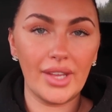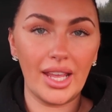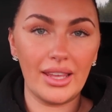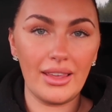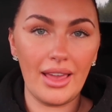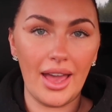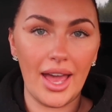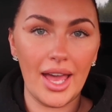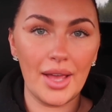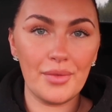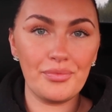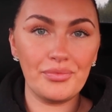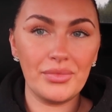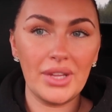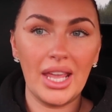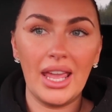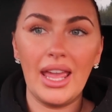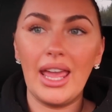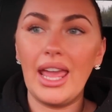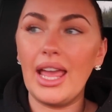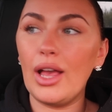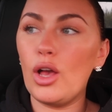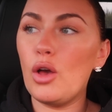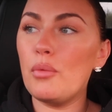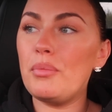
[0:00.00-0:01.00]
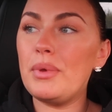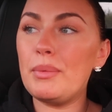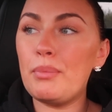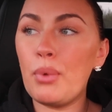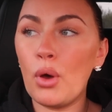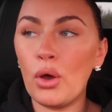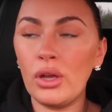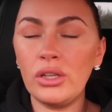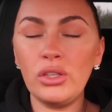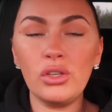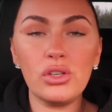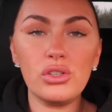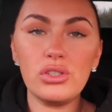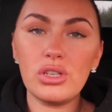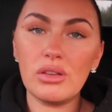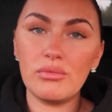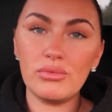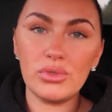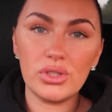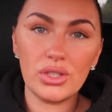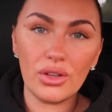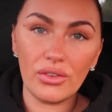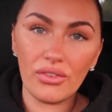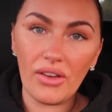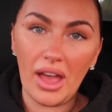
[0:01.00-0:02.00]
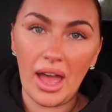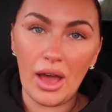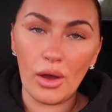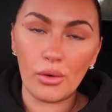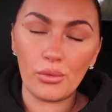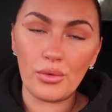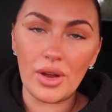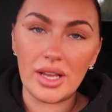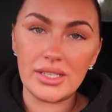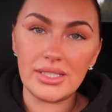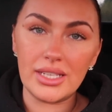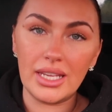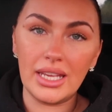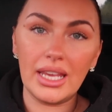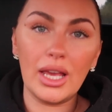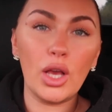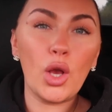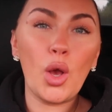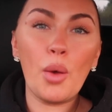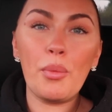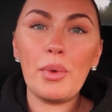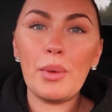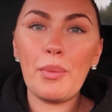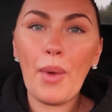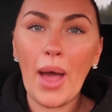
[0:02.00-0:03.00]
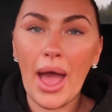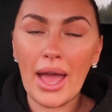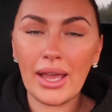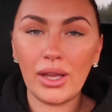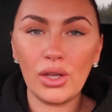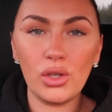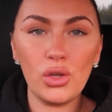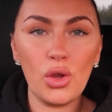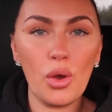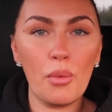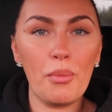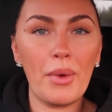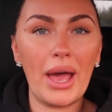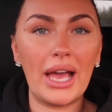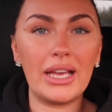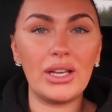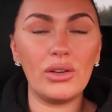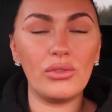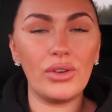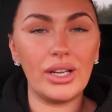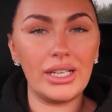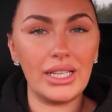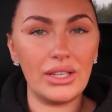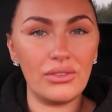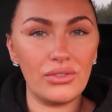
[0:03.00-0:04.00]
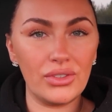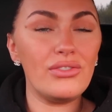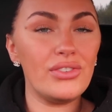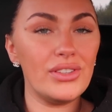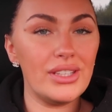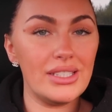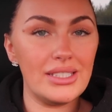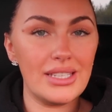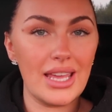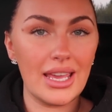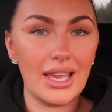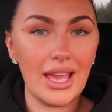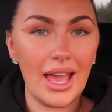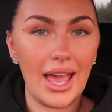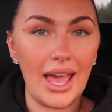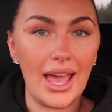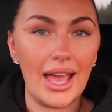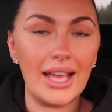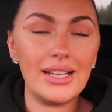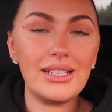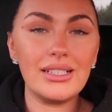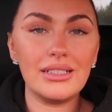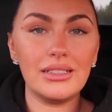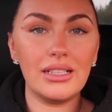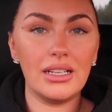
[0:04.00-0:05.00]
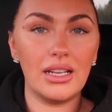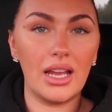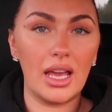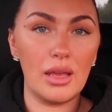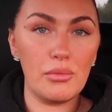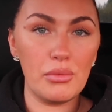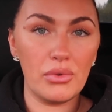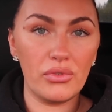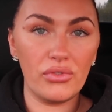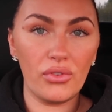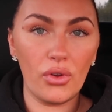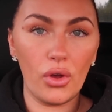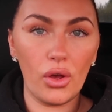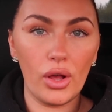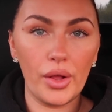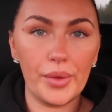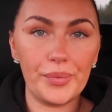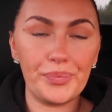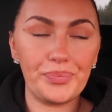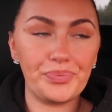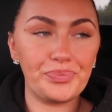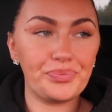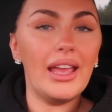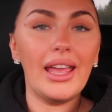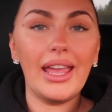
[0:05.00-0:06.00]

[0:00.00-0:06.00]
Yeah, it could be putting your gym stuff out ready. It could be packing your bag ready for the day ahead, the night before.